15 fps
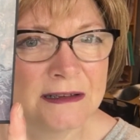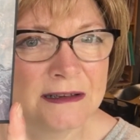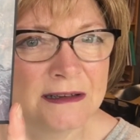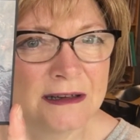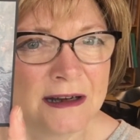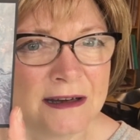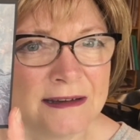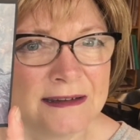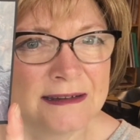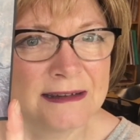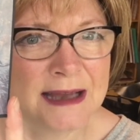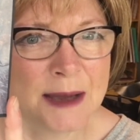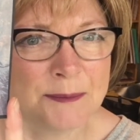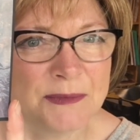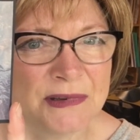I
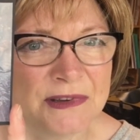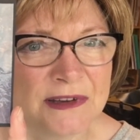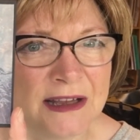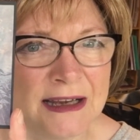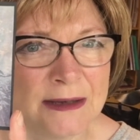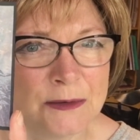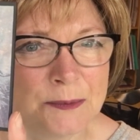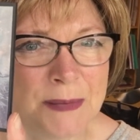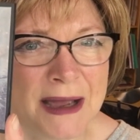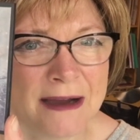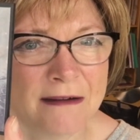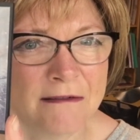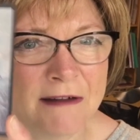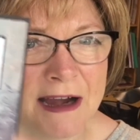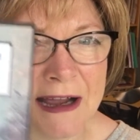stamped a little
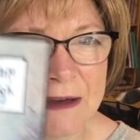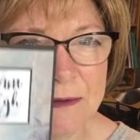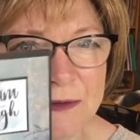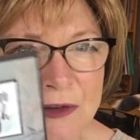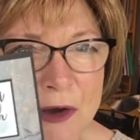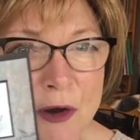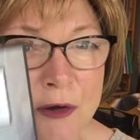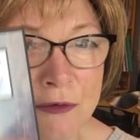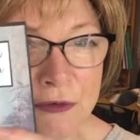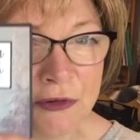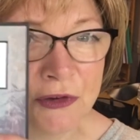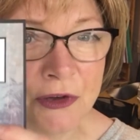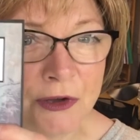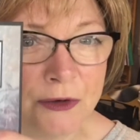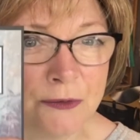background
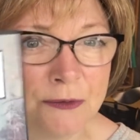onto